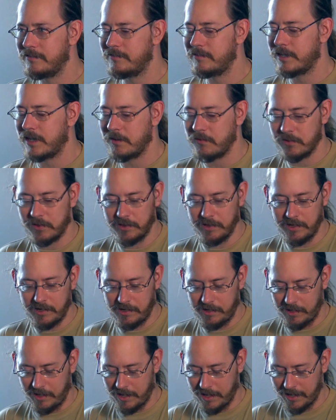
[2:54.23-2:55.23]
When I was
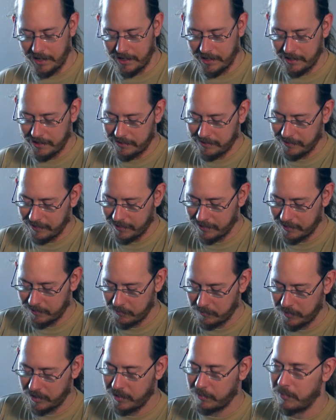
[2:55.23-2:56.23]
little, I had, uh,
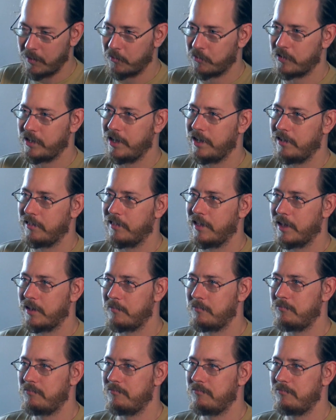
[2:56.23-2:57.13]
you know, most kids like